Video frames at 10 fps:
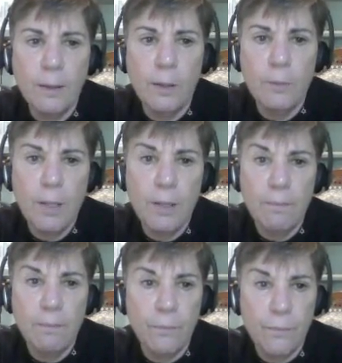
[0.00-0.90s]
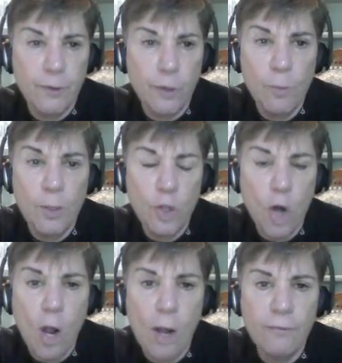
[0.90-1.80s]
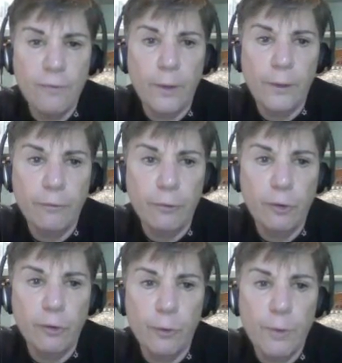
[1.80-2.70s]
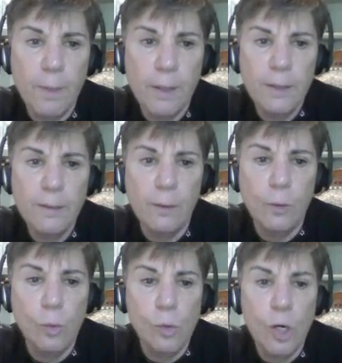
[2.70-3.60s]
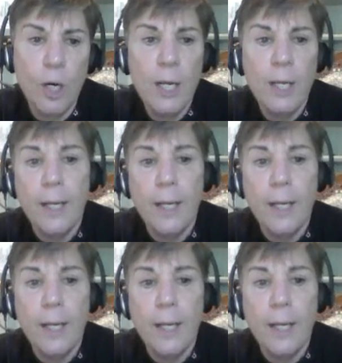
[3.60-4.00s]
It can be so much off on the first 3 months or